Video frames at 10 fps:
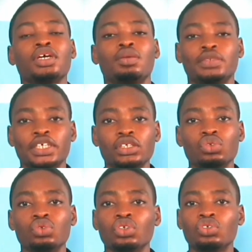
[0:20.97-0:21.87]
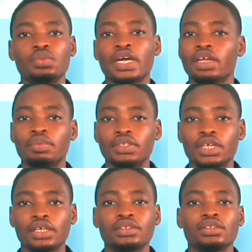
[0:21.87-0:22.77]
I'm telling you not to buy a
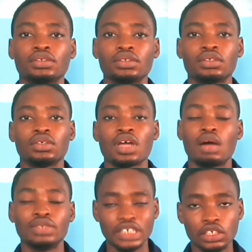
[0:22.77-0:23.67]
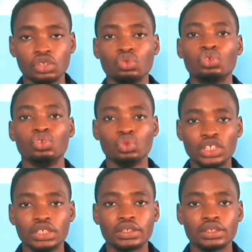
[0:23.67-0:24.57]
pizza. I'm telling you to do
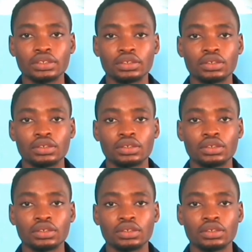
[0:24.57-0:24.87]
this.